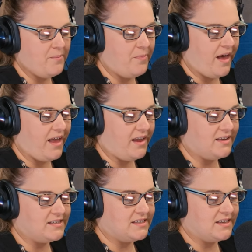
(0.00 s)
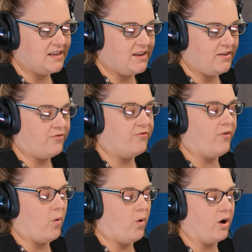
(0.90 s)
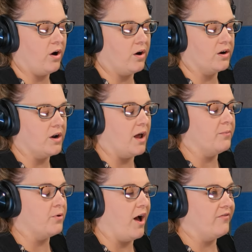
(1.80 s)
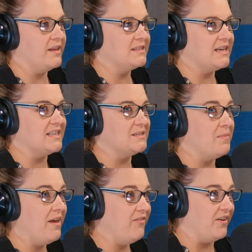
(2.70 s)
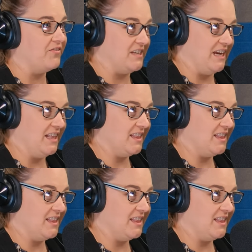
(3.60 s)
But for nonprofits, it's May 15th.